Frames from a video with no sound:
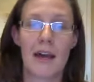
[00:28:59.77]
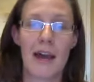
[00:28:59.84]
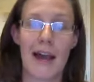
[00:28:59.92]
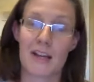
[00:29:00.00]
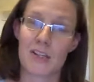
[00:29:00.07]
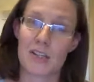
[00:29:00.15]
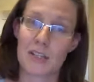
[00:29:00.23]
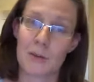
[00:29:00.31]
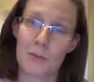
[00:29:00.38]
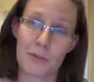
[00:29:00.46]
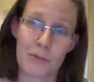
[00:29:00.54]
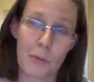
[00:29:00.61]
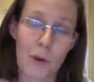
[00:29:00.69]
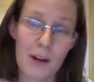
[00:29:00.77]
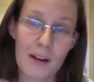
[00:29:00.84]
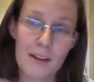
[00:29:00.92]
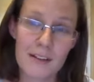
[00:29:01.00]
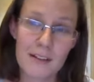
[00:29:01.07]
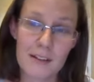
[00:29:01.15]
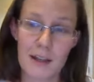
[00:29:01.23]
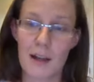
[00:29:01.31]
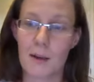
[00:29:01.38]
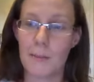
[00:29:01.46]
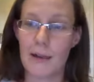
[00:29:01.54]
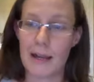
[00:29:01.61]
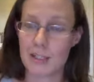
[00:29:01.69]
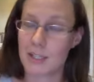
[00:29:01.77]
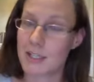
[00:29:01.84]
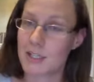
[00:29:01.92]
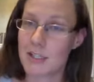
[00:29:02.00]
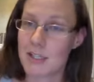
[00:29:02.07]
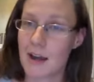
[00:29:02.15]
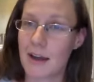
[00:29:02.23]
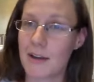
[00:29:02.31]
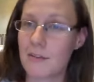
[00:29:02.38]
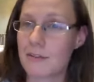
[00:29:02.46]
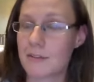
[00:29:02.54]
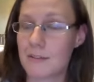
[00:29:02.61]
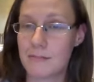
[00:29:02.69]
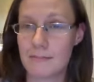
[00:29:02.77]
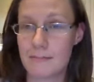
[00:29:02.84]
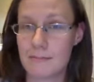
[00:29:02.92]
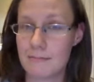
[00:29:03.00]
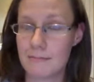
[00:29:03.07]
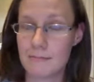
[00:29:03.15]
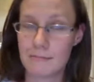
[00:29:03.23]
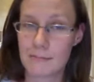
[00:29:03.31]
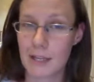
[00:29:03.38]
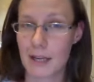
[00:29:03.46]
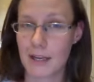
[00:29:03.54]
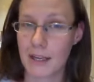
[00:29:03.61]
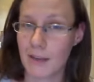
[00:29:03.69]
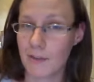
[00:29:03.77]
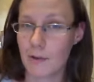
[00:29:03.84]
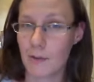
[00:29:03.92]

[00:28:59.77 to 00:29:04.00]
Action number 4, actually I just kind of gave it